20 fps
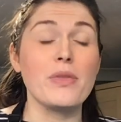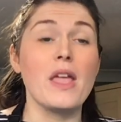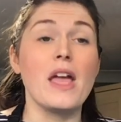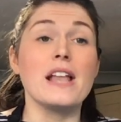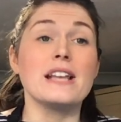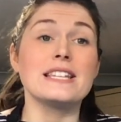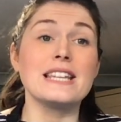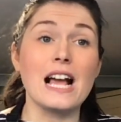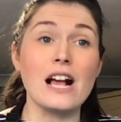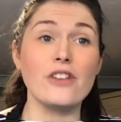
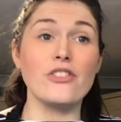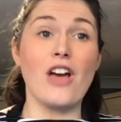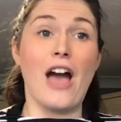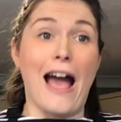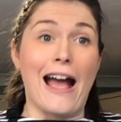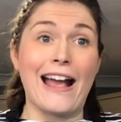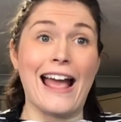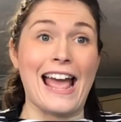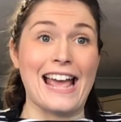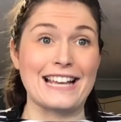now that
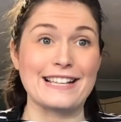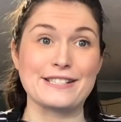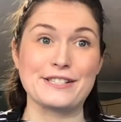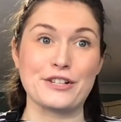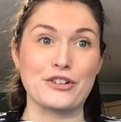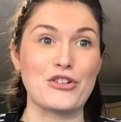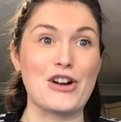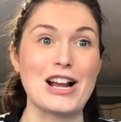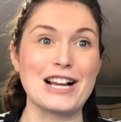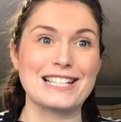our eggs are
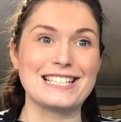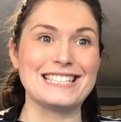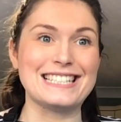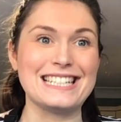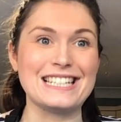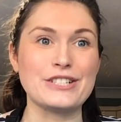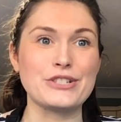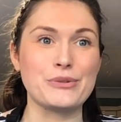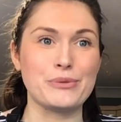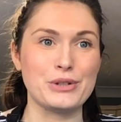cracked and
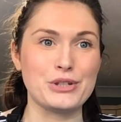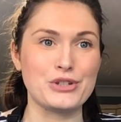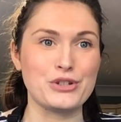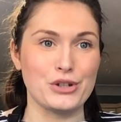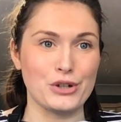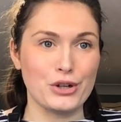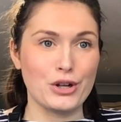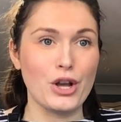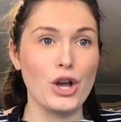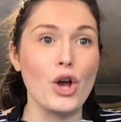into a
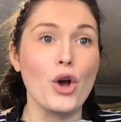jug,